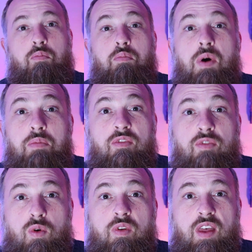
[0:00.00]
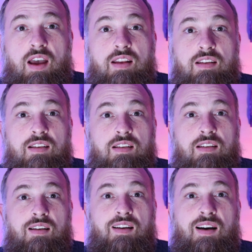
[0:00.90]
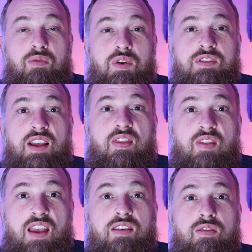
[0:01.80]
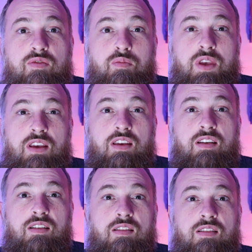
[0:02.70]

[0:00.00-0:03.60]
But before that, I want to say thank you for being here